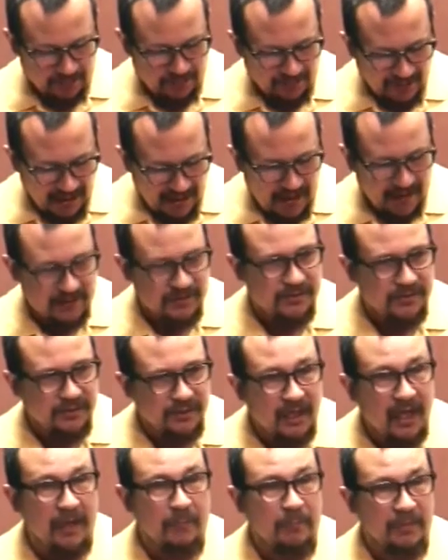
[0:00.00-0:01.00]
flags do
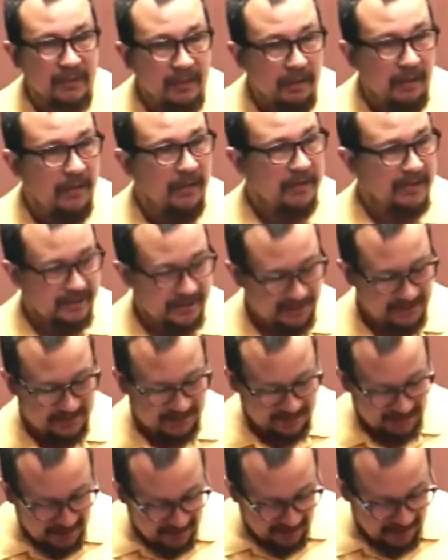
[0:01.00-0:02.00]
not belong in the
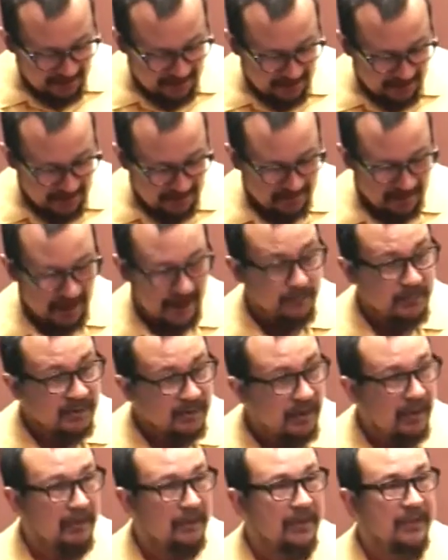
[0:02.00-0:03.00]
city. They
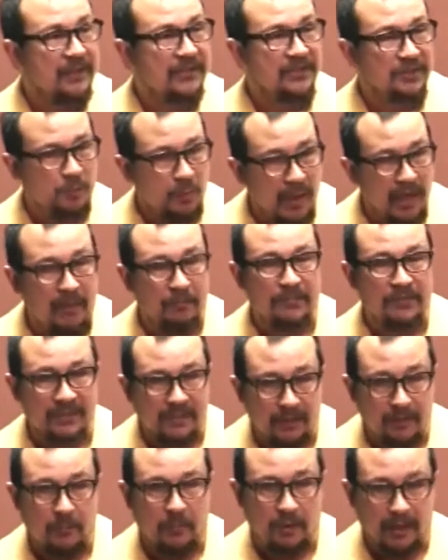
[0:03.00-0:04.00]
belong in a swamp
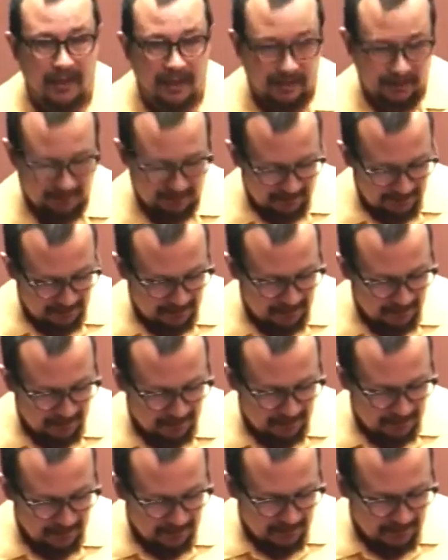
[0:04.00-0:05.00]
somewhere.
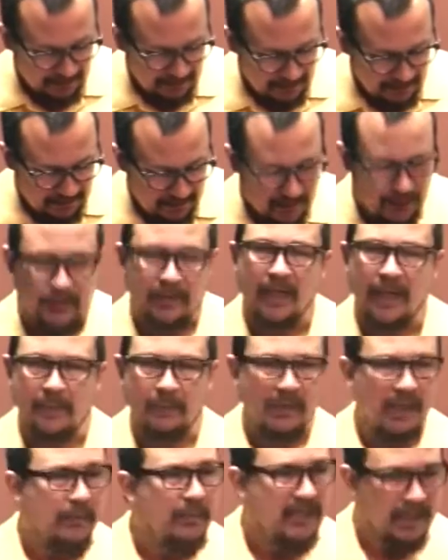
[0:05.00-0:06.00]
Okay,
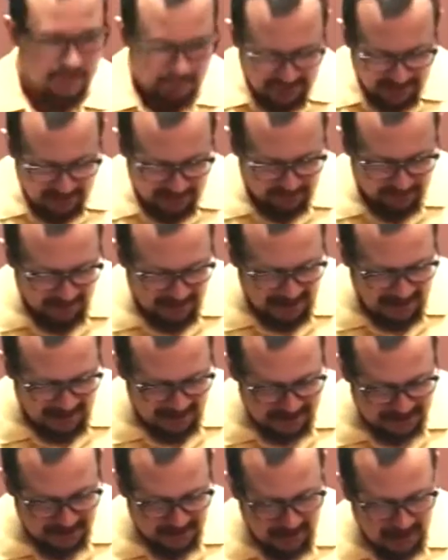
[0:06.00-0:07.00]
maybe I'm being
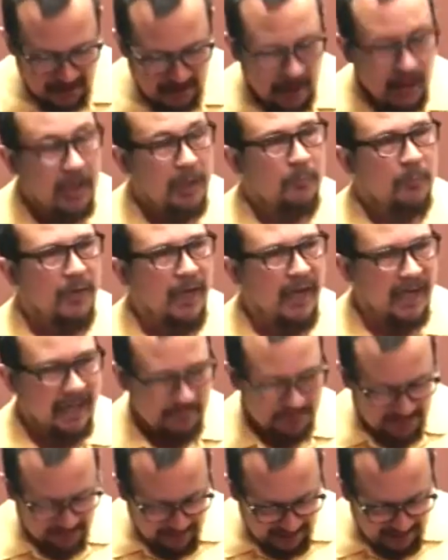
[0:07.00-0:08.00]
rash.
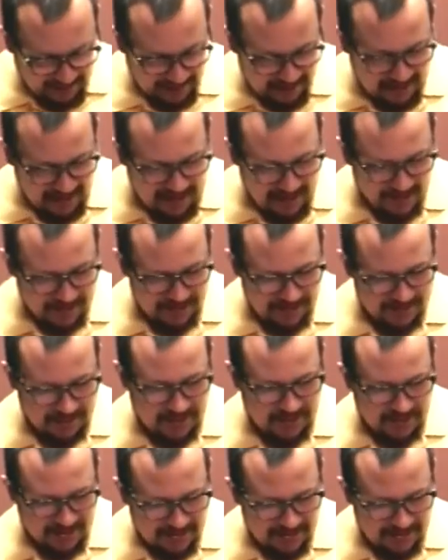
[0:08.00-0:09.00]
Perhaps we can allow such a
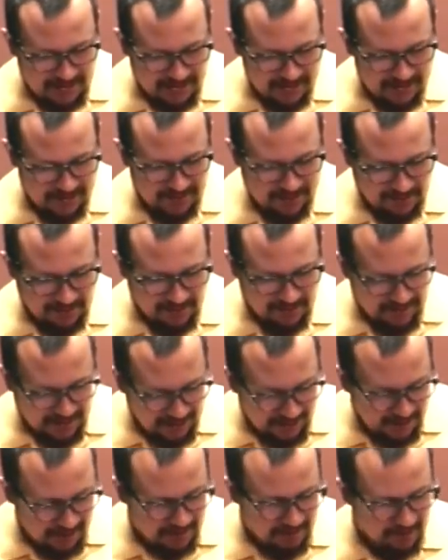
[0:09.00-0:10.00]
distasteful
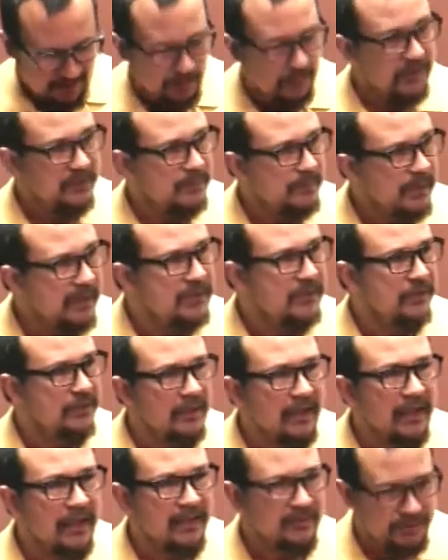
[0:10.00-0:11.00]
thing through a special
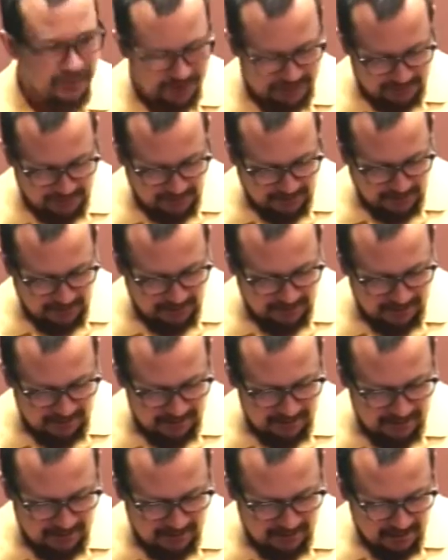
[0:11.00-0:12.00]
land use permit.
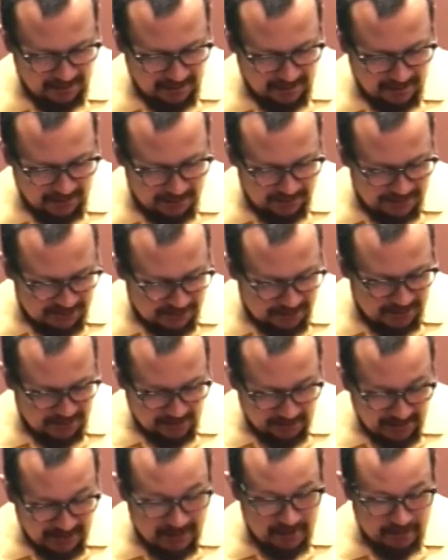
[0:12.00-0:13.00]
It would certainly
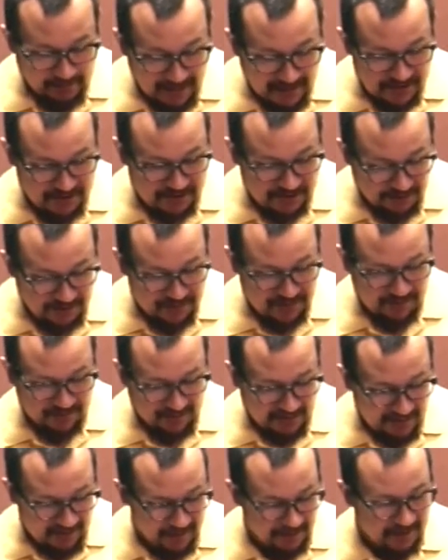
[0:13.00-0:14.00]
be the best use of the
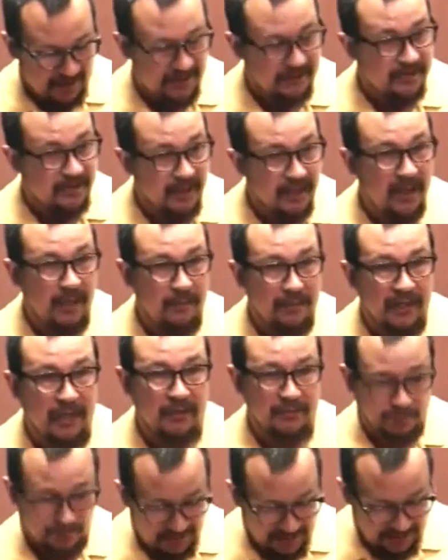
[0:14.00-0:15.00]
county's time
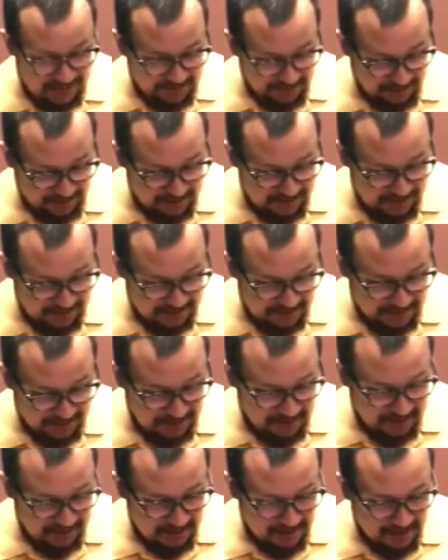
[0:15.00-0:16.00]
and resources.
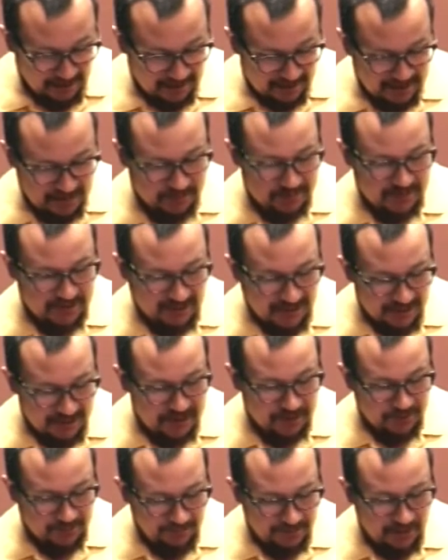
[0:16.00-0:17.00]
A
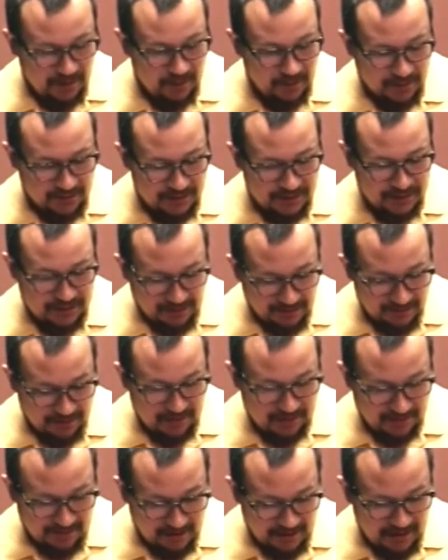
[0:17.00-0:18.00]
substantial fee would ensure
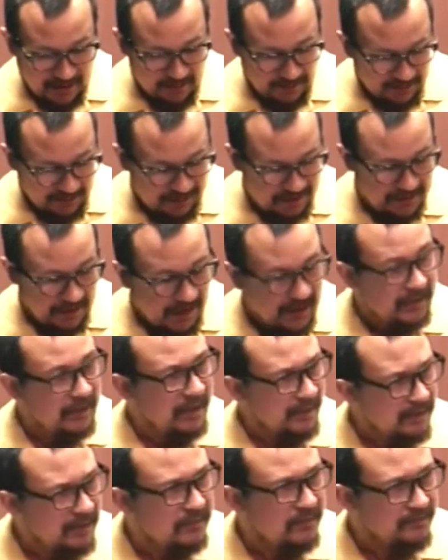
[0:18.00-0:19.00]
that the neighbor can take
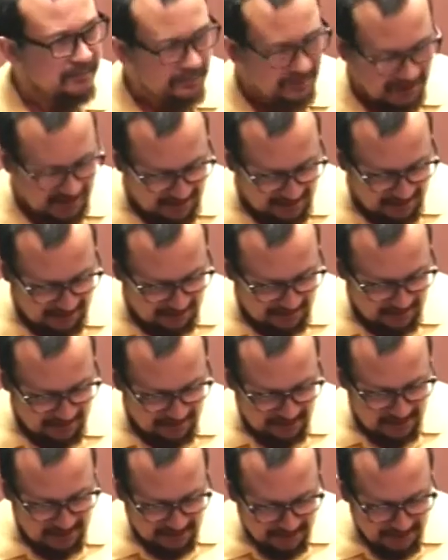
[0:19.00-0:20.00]
care of the flag.
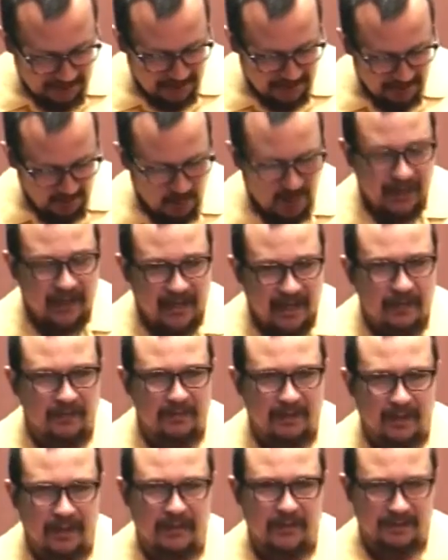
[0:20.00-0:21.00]
You know, weed out
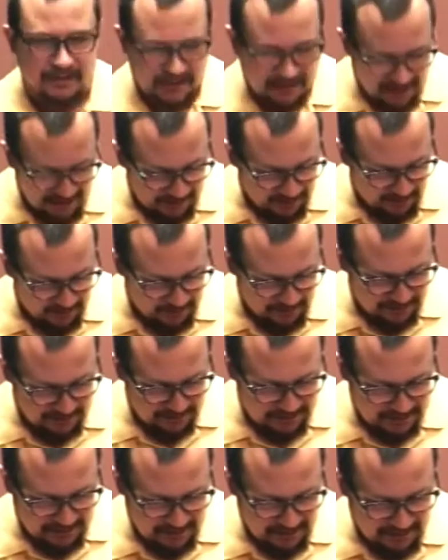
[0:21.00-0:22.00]
the
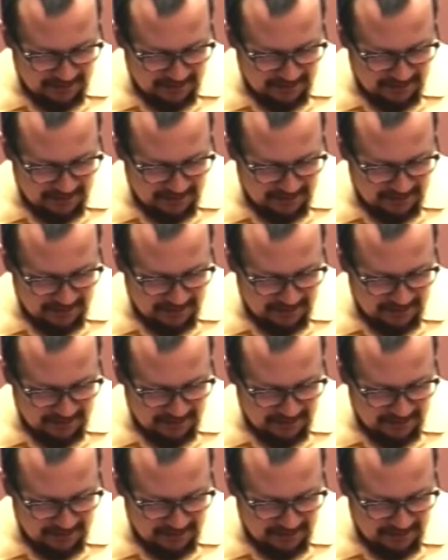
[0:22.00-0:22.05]
undesirables.